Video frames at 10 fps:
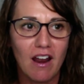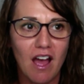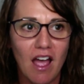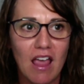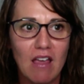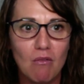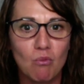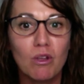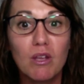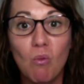I
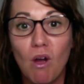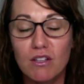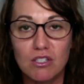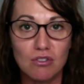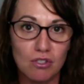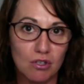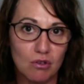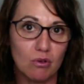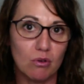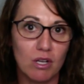really want to
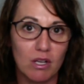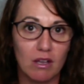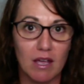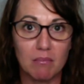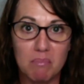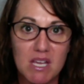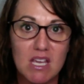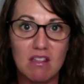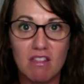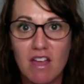do and
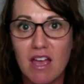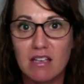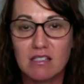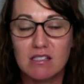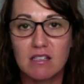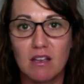be this,